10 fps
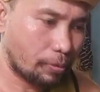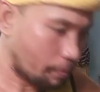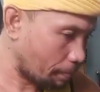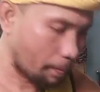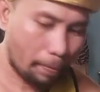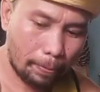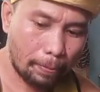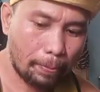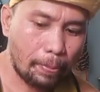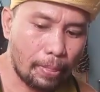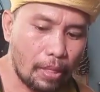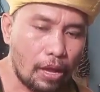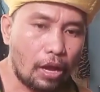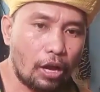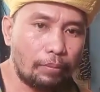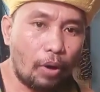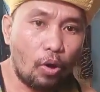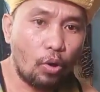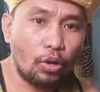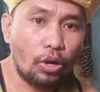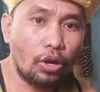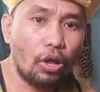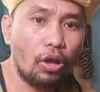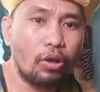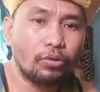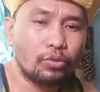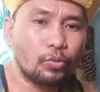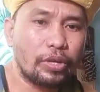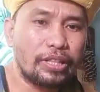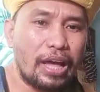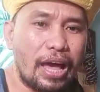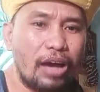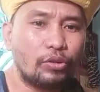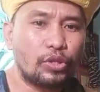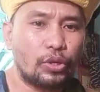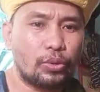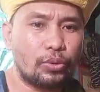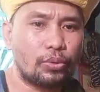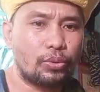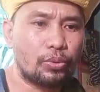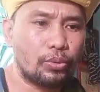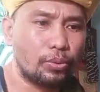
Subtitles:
I'm all alone without you.